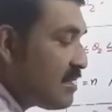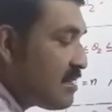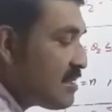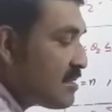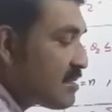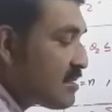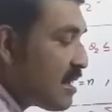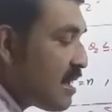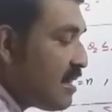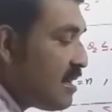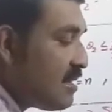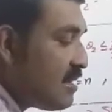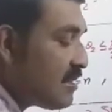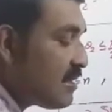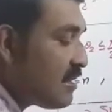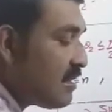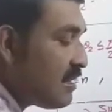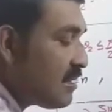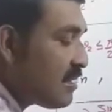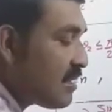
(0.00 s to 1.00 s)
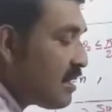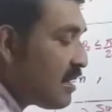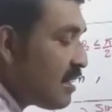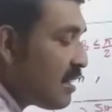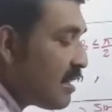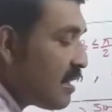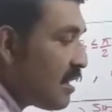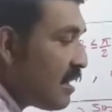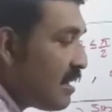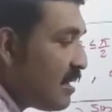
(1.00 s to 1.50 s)
sin
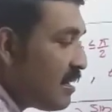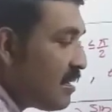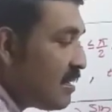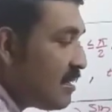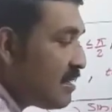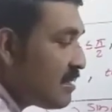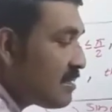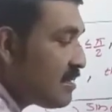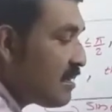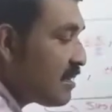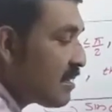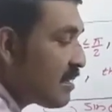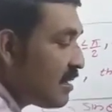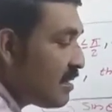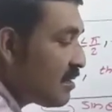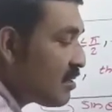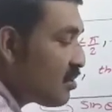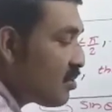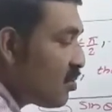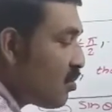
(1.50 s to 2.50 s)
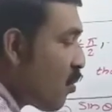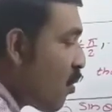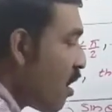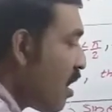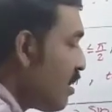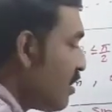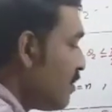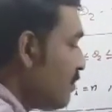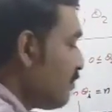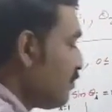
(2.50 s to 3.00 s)
theta n is equal to
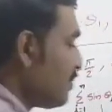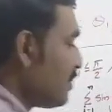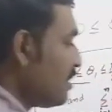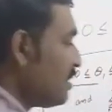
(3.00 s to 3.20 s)
1.